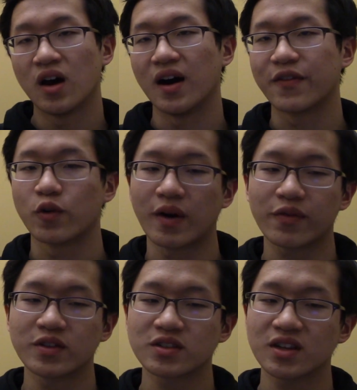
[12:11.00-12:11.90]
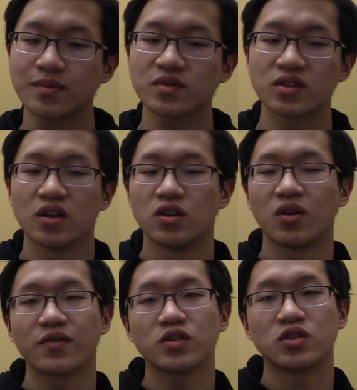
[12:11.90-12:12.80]
For reference schemes,
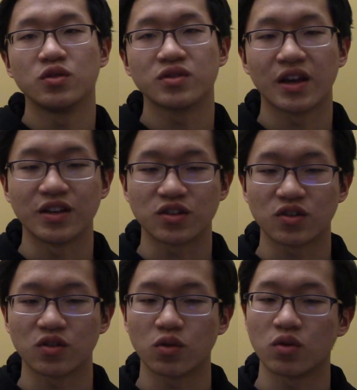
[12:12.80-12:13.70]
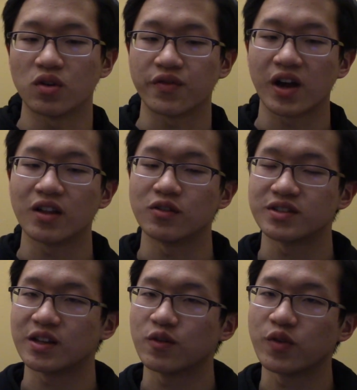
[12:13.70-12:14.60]
you'll have to choose a certain order of
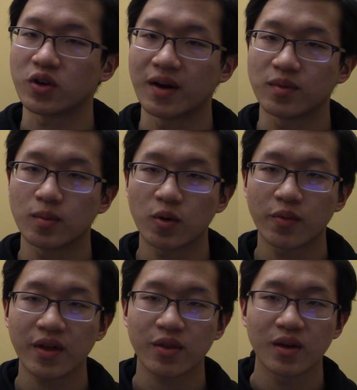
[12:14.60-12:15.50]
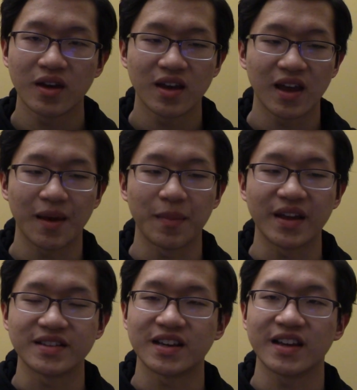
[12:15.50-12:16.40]
colors that you feel comfortable with, and
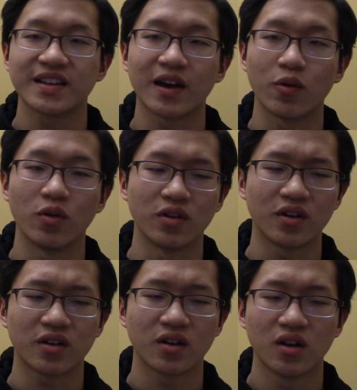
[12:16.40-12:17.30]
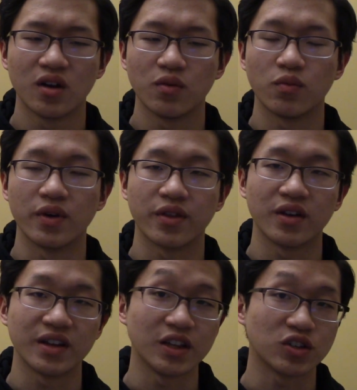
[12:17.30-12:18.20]
maintain that order
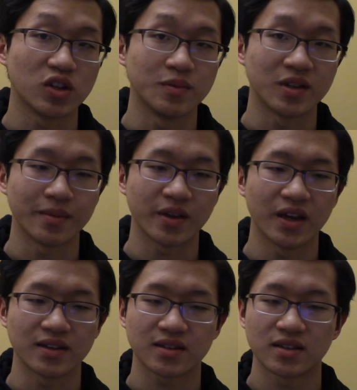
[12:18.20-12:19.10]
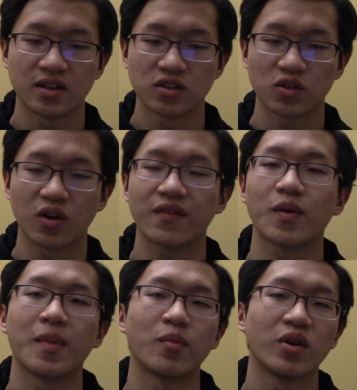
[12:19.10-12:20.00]
within each Cubeshape case. So you don't have
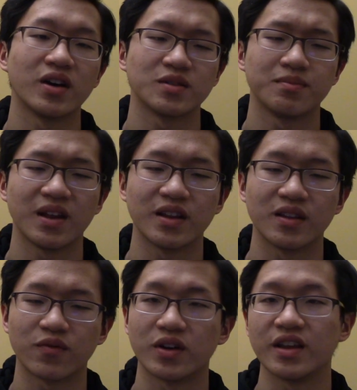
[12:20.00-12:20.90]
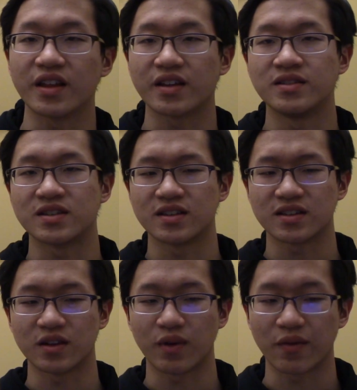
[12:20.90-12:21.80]
to memorize many different
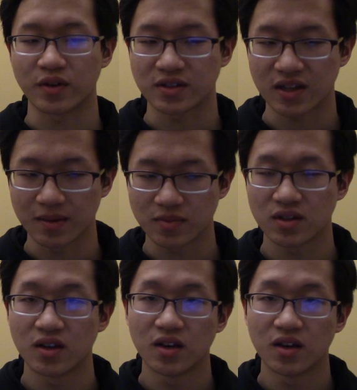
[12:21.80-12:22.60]
inconsistent reference schemes.